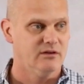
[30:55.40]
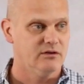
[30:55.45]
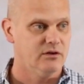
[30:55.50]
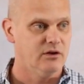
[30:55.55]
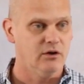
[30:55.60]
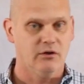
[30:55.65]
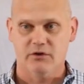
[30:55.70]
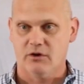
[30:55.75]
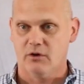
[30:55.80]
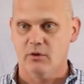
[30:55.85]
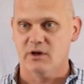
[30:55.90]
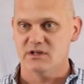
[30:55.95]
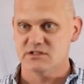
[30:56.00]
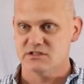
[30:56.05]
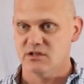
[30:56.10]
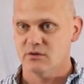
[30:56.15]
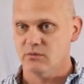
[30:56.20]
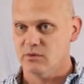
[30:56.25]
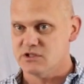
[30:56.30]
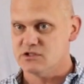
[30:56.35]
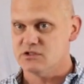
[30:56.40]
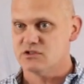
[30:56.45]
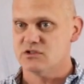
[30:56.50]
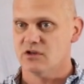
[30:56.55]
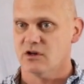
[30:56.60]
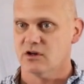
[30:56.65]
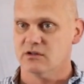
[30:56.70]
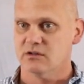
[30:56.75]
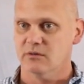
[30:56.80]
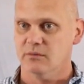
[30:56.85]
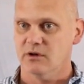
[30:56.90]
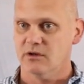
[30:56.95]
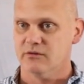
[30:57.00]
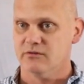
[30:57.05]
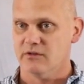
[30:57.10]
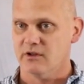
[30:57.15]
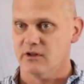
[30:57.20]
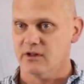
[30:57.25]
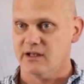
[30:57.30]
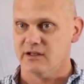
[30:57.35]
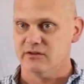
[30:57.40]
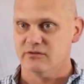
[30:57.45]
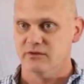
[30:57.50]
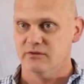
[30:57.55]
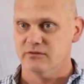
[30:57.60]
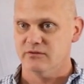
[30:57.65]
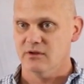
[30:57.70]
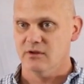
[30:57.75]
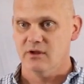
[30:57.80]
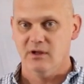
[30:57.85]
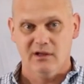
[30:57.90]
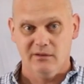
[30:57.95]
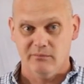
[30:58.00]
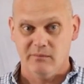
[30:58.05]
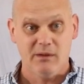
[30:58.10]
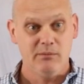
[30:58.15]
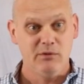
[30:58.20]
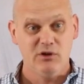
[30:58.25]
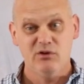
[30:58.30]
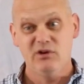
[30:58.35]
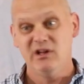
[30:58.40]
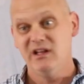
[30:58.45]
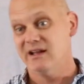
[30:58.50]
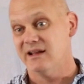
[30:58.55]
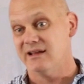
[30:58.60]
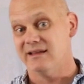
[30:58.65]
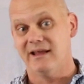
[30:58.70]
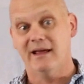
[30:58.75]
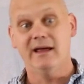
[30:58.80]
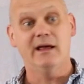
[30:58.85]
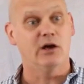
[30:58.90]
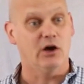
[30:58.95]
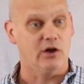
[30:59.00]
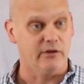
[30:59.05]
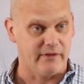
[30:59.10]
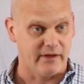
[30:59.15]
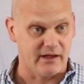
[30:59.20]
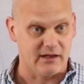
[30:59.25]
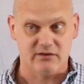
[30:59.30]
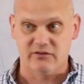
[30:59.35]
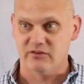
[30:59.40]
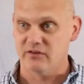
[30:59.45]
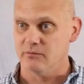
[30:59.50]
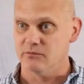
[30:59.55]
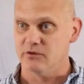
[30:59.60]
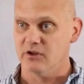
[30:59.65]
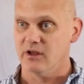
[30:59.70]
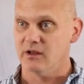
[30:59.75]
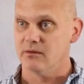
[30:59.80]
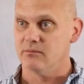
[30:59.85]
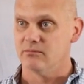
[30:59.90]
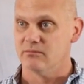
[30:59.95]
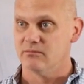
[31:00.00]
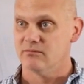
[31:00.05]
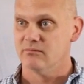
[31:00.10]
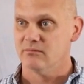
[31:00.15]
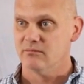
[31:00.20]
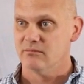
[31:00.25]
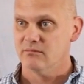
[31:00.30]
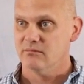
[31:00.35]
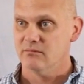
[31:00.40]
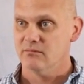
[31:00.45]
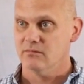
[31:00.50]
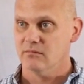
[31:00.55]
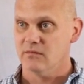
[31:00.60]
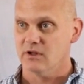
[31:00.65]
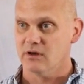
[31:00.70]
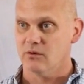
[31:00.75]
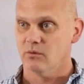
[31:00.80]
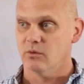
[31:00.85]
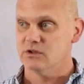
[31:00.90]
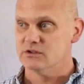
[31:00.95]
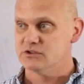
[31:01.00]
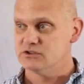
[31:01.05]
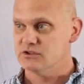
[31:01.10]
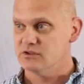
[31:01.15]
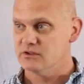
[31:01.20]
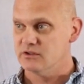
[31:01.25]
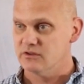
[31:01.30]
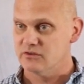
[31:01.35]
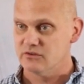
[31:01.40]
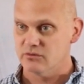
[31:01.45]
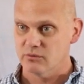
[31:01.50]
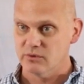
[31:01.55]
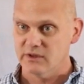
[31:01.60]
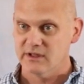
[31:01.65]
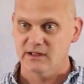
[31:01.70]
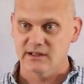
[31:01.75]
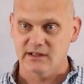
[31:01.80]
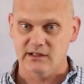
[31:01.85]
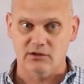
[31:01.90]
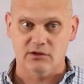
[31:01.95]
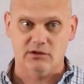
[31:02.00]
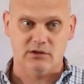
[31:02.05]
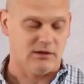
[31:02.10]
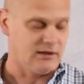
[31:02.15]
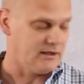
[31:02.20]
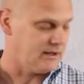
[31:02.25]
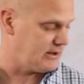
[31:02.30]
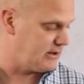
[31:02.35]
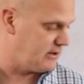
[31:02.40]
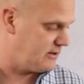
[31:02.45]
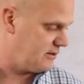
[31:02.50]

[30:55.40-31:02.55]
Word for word: You know, the question we just talked about for the last 50, maybe you need a day on that sometime. What should this really look like?